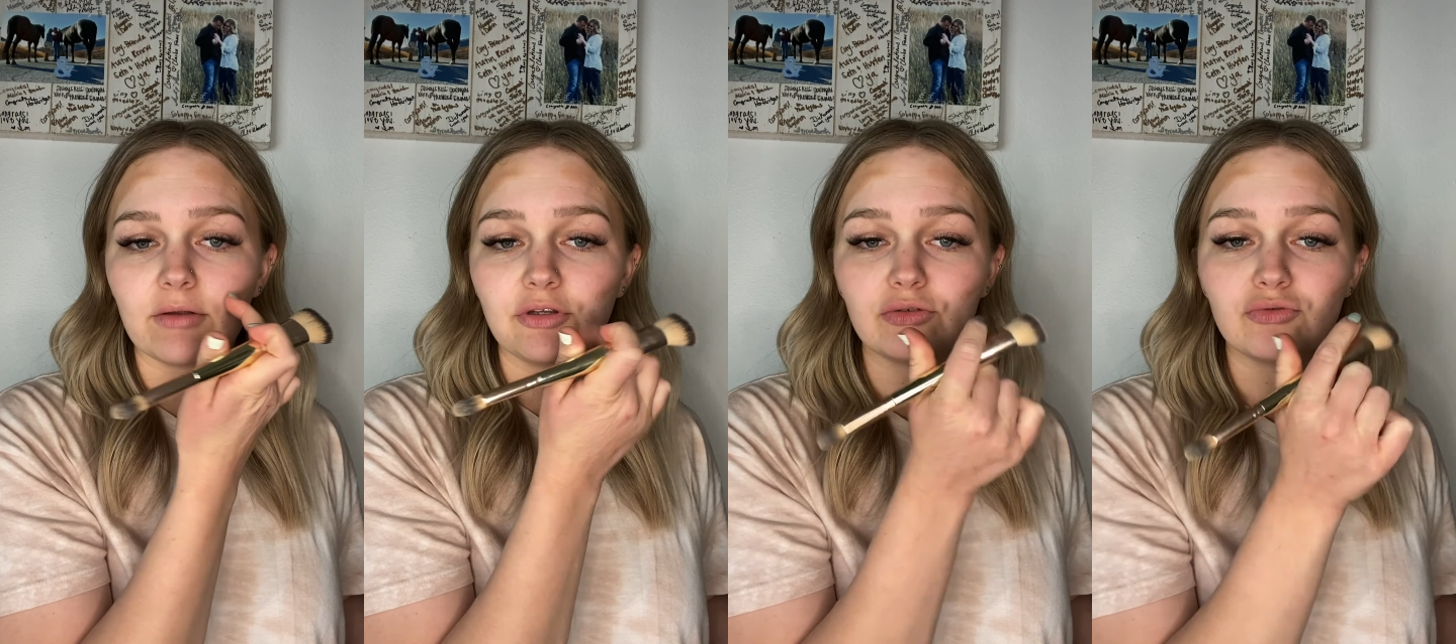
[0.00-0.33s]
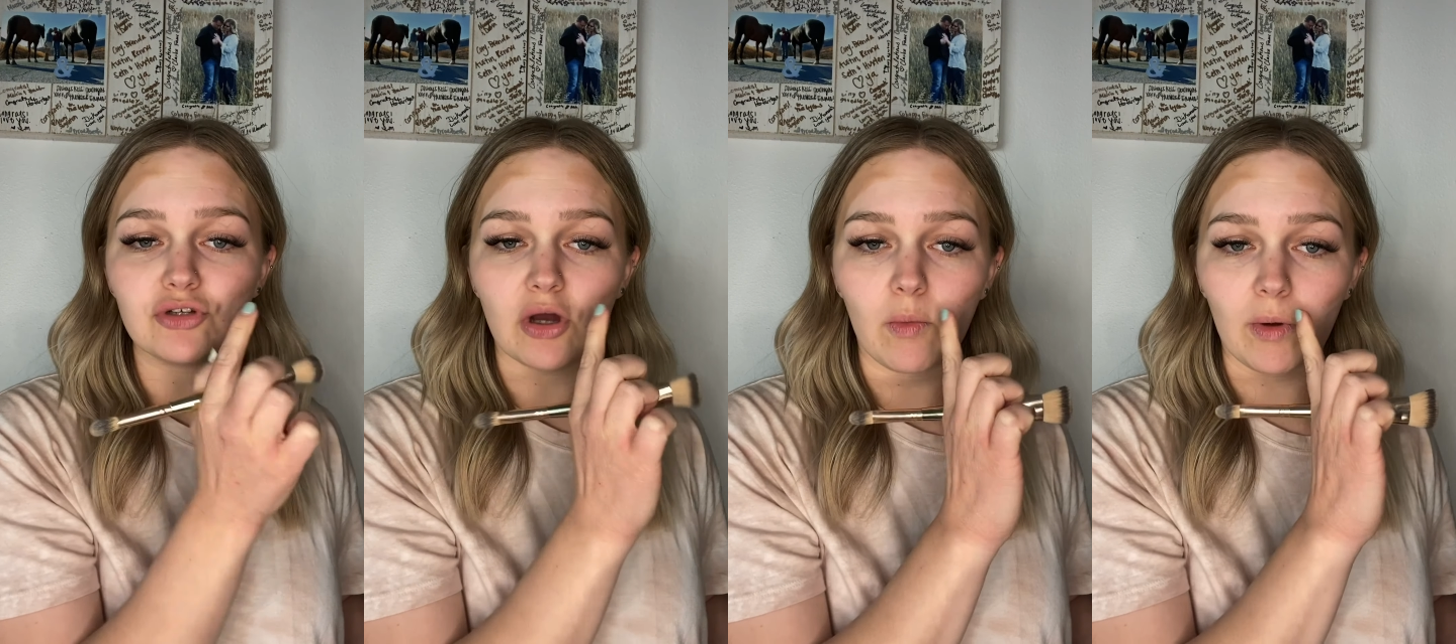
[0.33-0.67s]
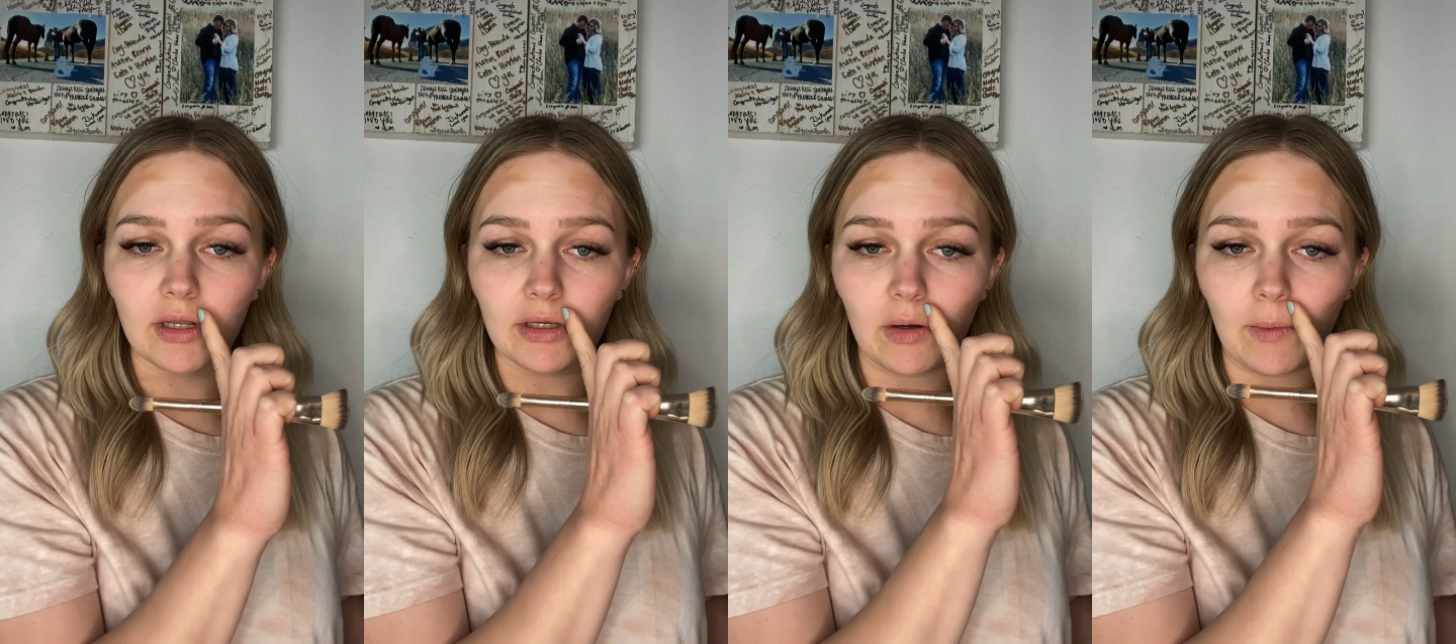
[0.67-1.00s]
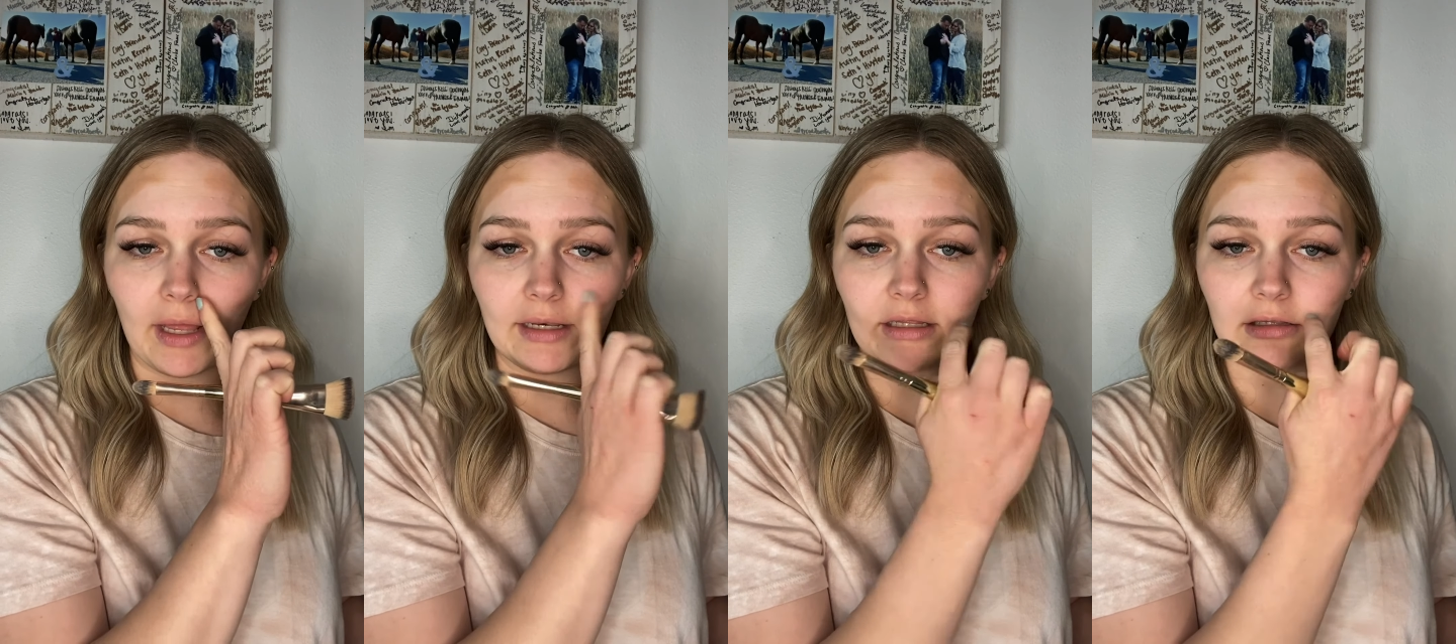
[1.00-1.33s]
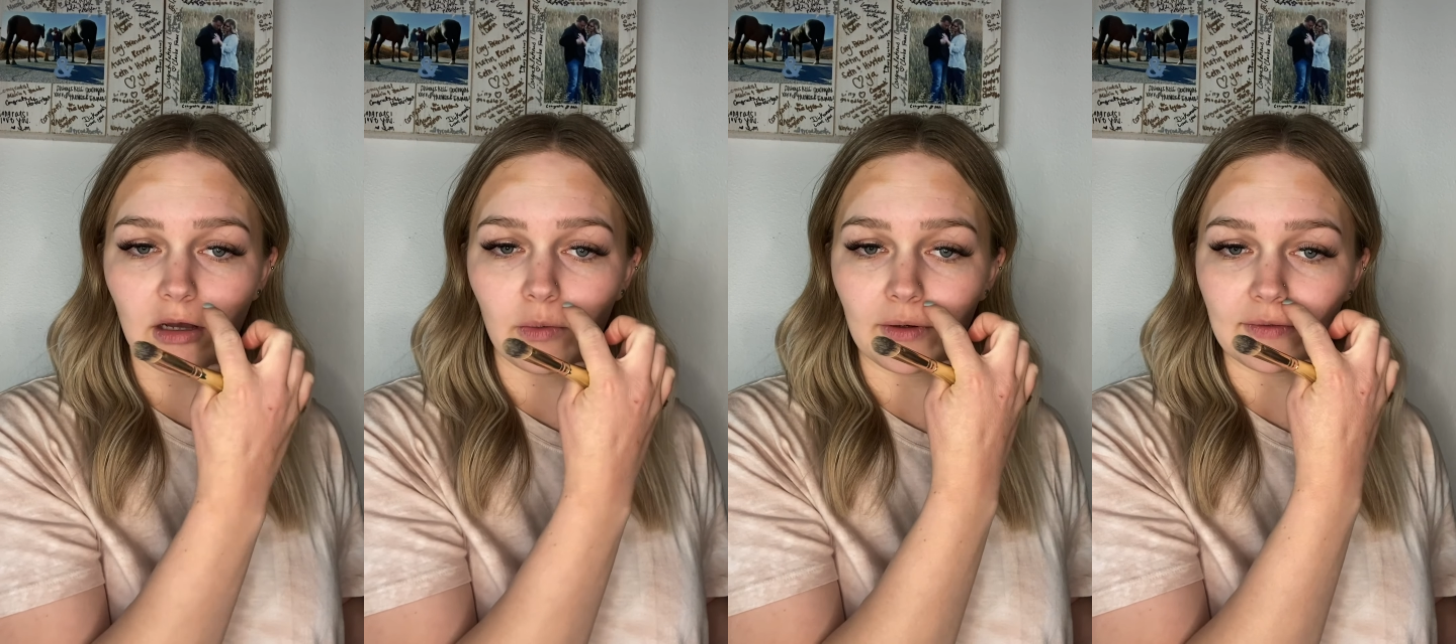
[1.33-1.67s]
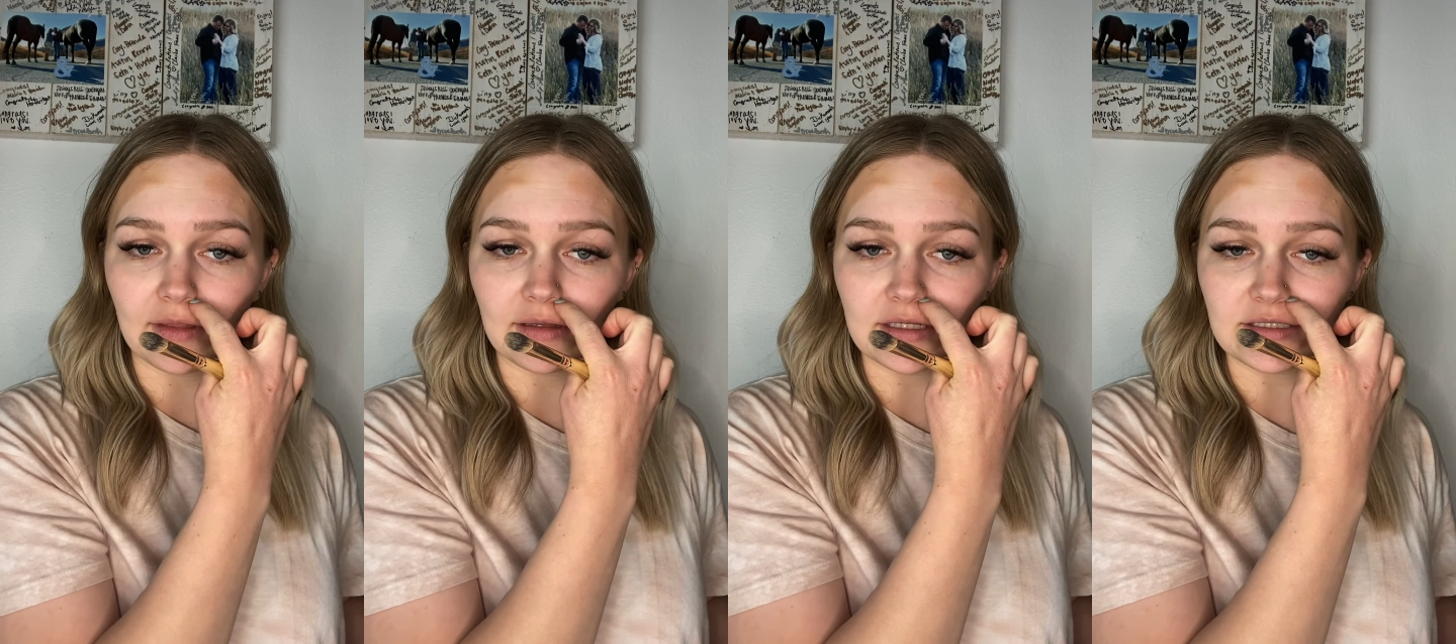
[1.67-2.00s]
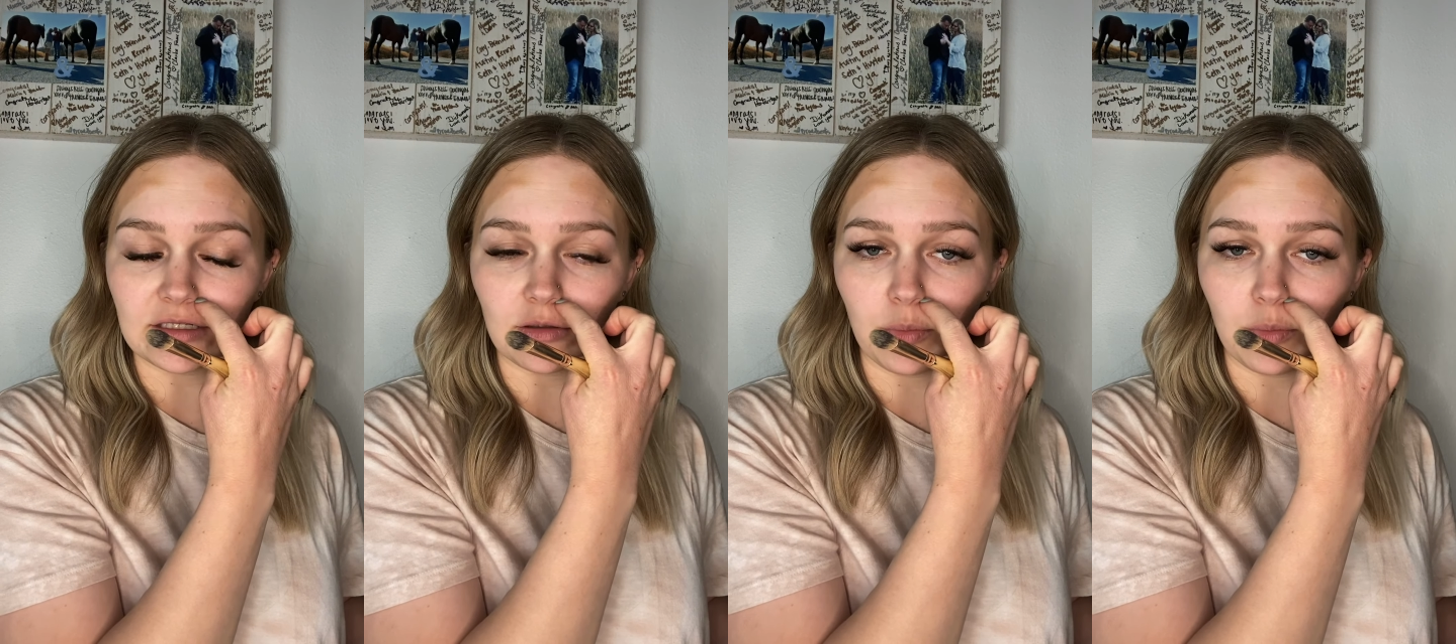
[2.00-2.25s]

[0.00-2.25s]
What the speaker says: You don't want to go any lower than this little